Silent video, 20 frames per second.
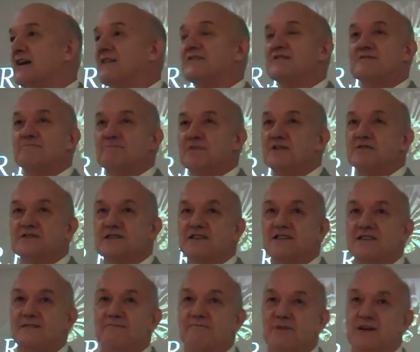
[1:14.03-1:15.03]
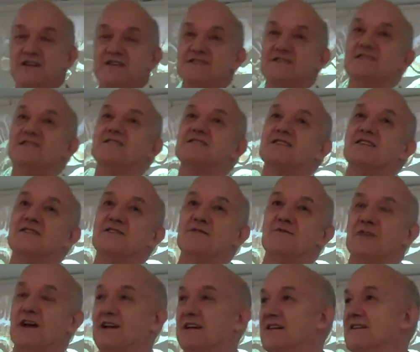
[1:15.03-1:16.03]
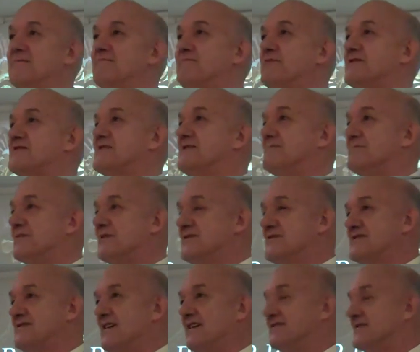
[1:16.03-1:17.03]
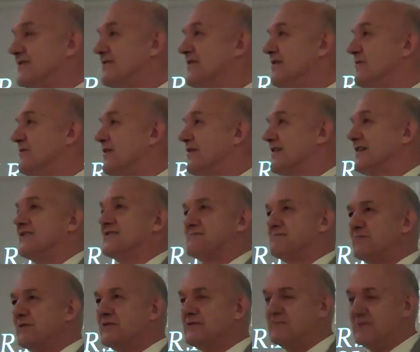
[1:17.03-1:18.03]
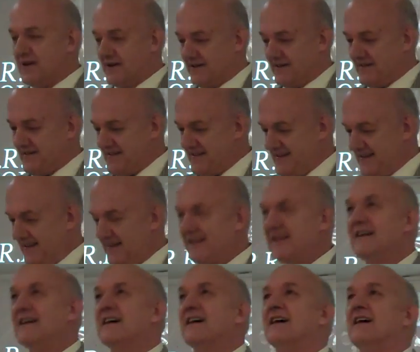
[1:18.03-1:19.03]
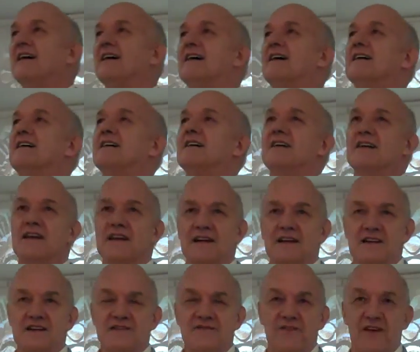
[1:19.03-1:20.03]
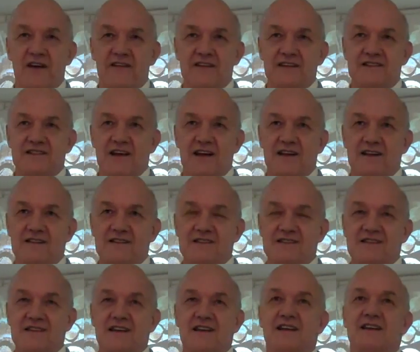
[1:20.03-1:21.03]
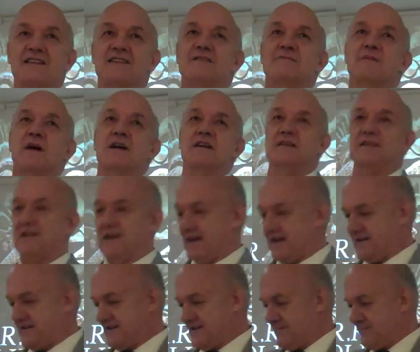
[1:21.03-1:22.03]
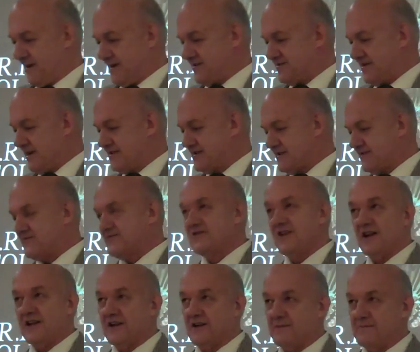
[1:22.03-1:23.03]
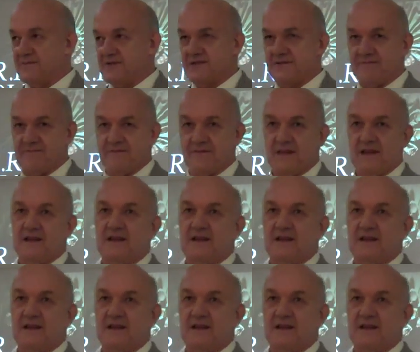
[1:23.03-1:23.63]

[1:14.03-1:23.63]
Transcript: gave us Beauty and the Beast and Cinderella and Puss in Boots and I don't know what else, Bluebeard. English fairy tales, the main collection is by Joseph Jacobs.